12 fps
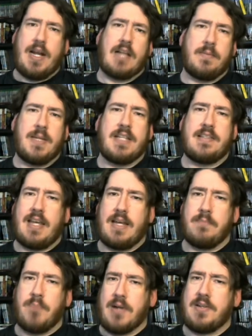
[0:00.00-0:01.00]
elements
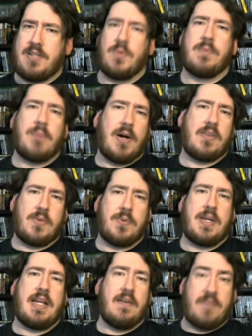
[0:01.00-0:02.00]
in Part 2 and Part
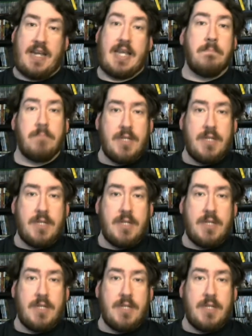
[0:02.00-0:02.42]
3 of him,